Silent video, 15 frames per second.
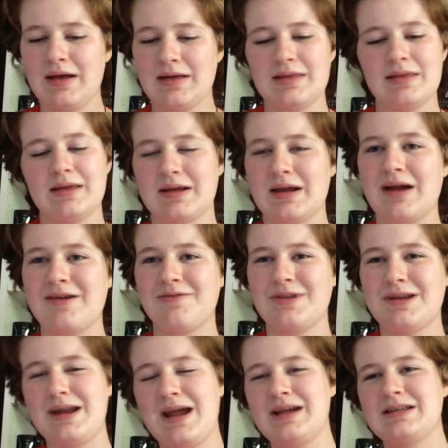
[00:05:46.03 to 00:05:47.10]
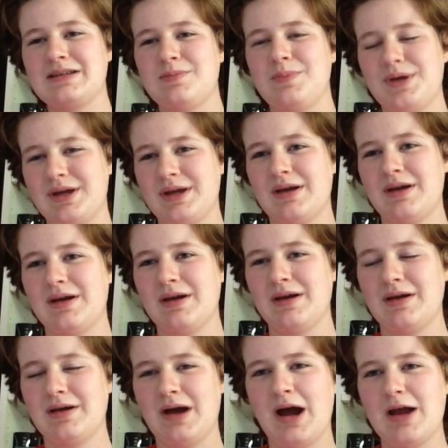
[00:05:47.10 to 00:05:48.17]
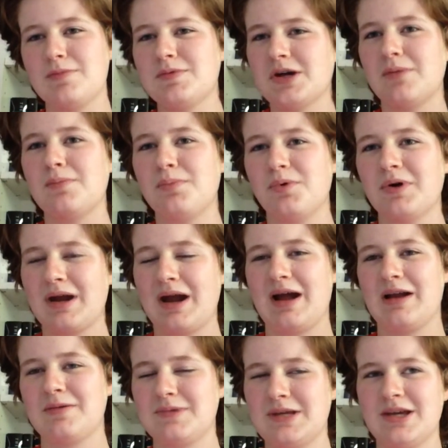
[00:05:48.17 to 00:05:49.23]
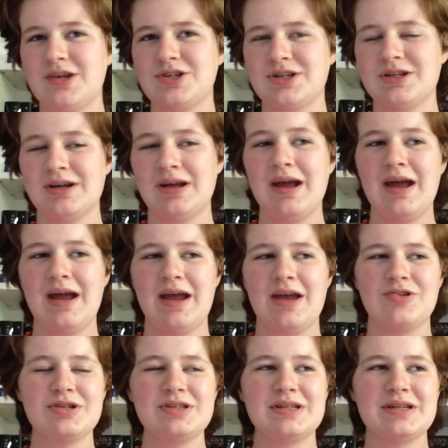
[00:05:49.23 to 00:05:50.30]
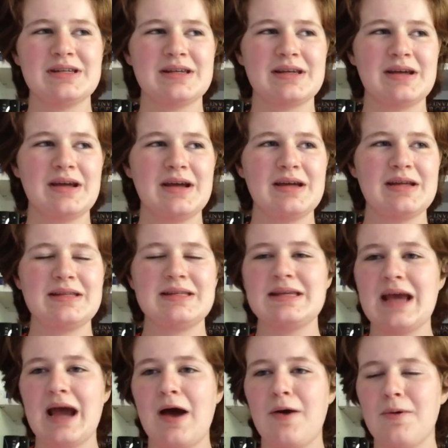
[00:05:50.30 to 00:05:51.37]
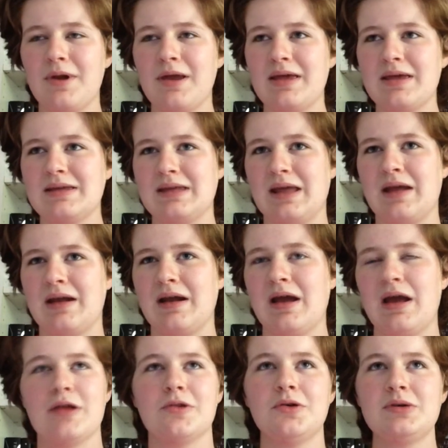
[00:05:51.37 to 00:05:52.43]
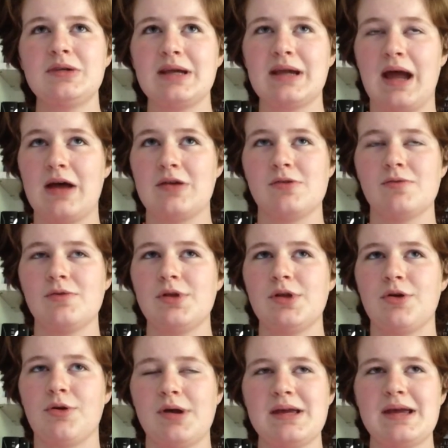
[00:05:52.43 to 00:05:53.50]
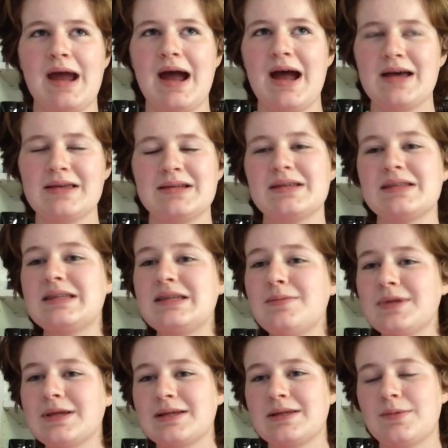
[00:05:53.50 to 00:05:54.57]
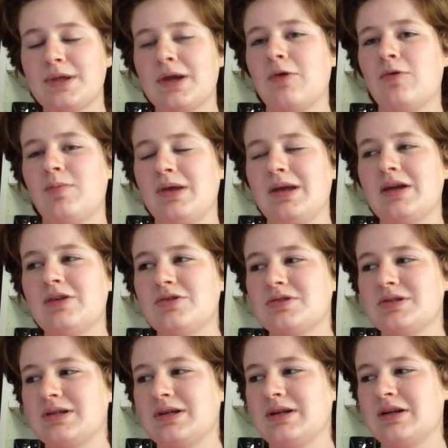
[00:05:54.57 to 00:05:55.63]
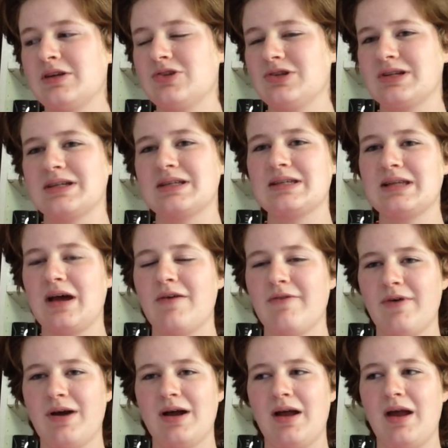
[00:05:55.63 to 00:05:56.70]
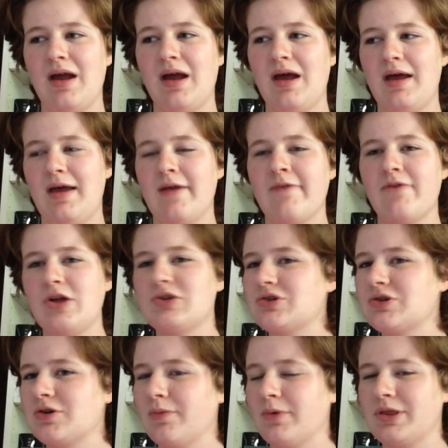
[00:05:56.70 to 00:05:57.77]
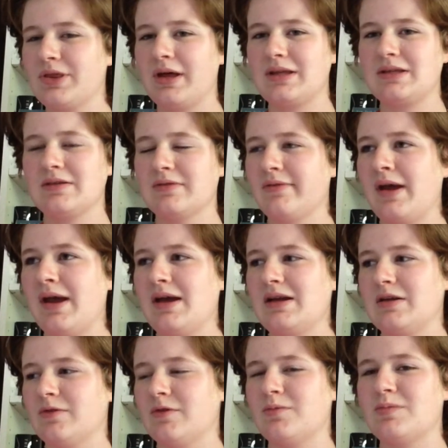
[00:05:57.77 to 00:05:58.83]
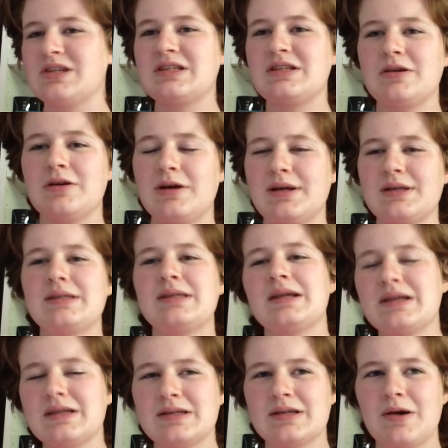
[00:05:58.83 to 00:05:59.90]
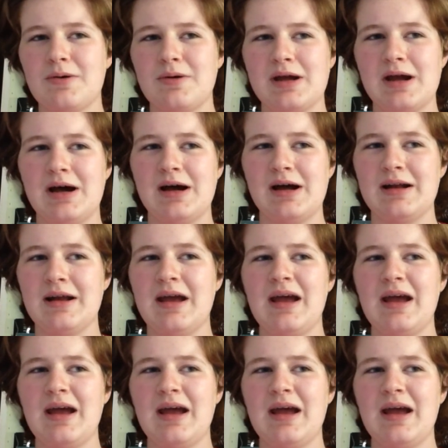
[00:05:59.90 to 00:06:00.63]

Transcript: kind of the next big hyped up book adaptation, just to see how it is. And it looks like it has a really great cast. It seems like something I would be interested in, just a sci-fi adventure with lots of different mysterious things going on.